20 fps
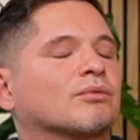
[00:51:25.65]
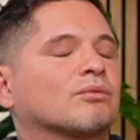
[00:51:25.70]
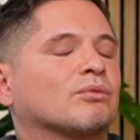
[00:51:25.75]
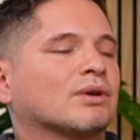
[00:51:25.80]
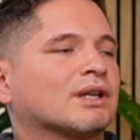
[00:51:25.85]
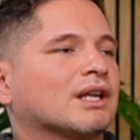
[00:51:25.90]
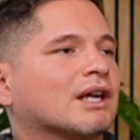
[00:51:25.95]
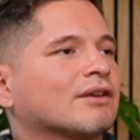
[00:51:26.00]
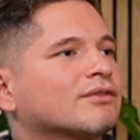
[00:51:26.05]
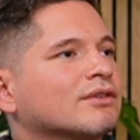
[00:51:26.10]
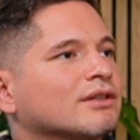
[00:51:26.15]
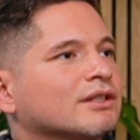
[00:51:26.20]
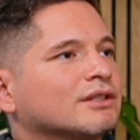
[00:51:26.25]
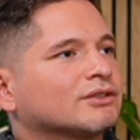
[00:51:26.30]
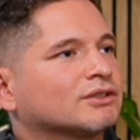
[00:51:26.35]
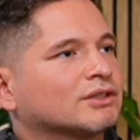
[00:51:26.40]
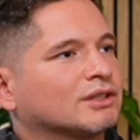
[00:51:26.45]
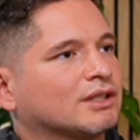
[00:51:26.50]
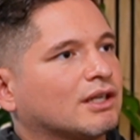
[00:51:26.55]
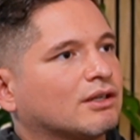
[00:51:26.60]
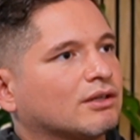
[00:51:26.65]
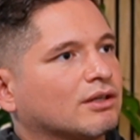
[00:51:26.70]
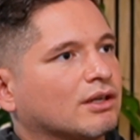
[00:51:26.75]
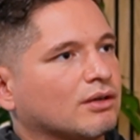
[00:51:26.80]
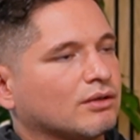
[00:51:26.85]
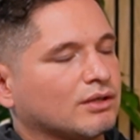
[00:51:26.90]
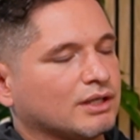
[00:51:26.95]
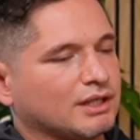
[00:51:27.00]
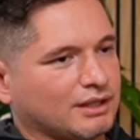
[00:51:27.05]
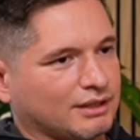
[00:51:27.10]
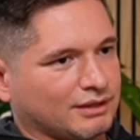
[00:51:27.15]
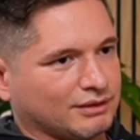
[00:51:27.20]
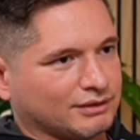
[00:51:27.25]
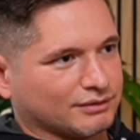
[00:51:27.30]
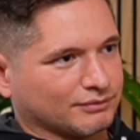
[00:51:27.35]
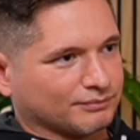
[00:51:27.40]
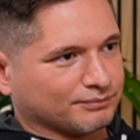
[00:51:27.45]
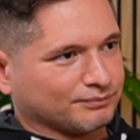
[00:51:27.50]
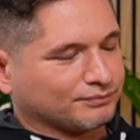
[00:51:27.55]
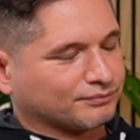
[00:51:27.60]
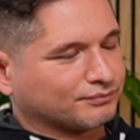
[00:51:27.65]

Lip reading: whatever the scenario is,